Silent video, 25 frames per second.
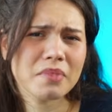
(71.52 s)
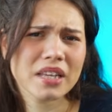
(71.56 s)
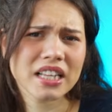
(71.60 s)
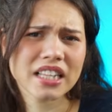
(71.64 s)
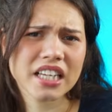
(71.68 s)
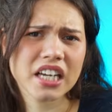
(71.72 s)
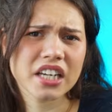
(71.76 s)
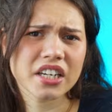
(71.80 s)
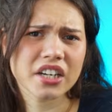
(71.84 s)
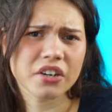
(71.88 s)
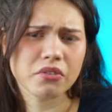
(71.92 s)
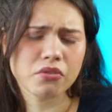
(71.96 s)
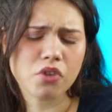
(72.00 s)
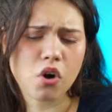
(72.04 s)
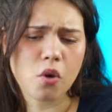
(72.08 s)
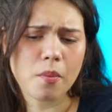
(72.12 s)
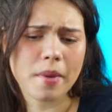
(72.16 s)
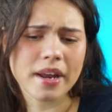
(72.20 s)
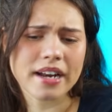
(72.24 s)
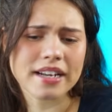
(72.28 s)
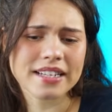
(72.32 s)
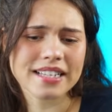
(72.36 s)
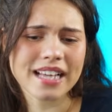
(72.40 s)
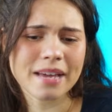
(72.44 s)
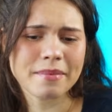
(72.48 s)
billionaire
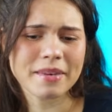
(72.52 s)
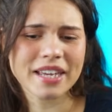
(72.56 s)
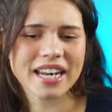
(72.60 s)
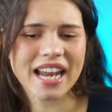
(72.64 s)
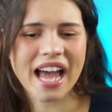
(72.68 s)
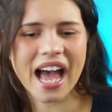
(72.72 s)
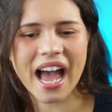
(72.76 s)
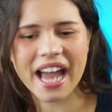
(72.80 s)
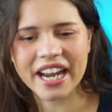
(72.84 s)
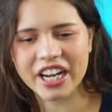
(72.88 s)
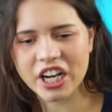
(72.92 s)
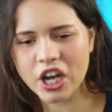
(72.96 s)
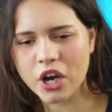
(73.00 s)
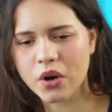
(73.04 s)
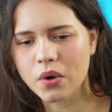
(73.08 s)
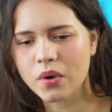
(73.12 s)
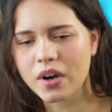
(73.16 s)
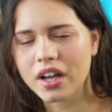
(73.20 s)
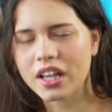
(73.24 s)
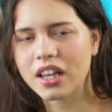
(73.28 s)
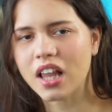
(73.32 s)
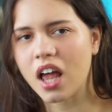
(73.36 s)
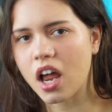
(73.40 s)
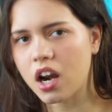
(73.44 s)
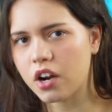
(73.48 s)
romance, I know
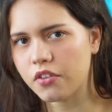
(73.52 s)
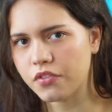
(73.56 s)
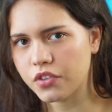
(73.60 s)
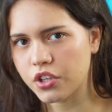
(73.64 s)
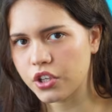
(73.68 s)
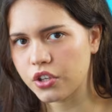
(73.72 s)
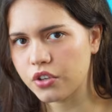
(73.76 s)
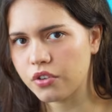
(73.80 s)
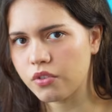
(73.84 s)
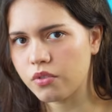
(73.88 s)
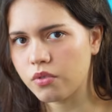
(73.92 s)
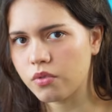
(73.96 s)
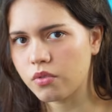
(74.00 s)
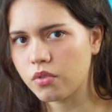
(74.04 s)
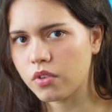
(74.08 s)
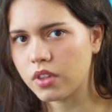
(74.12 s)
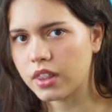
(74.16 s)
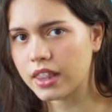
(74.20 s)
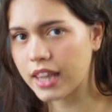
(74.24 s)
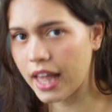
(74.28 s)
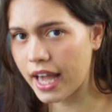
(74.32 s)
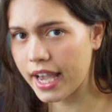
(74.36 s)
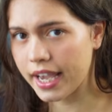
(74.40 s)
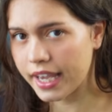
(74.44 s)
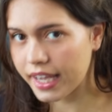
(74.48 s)
a lot of you
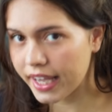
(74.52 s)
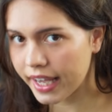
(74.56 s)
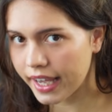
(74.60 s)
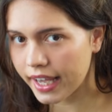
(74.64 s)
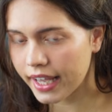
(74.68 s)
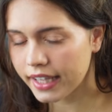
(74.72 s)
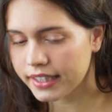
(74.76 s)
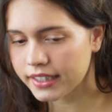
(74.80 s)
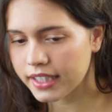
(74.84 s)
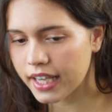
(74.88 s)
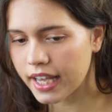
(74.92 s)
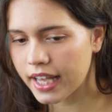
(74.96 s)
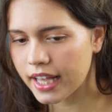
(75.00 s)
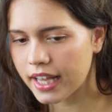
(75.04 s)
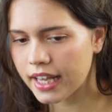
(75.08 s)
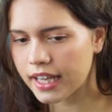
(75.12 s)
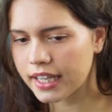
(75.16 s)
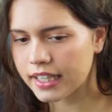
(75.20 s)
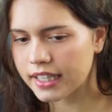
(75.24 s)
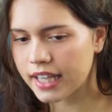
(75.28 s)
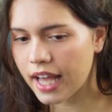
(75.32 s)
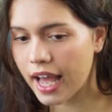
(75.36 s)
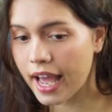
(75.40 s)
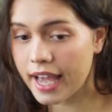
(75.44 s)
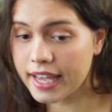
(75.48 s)
like it,
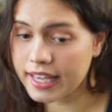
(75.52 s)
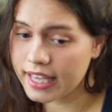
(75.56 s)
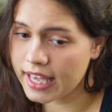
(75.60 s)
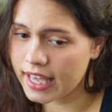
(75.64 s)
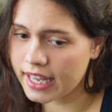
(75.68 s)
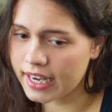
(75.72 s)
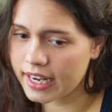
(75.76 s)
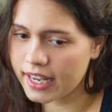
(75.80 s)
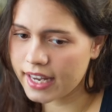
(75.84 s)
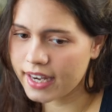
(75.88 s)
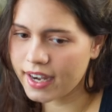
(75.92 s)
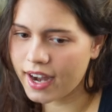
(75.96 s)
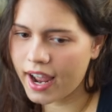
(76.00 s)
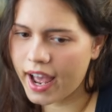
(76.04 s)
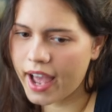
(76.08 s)
and I get it.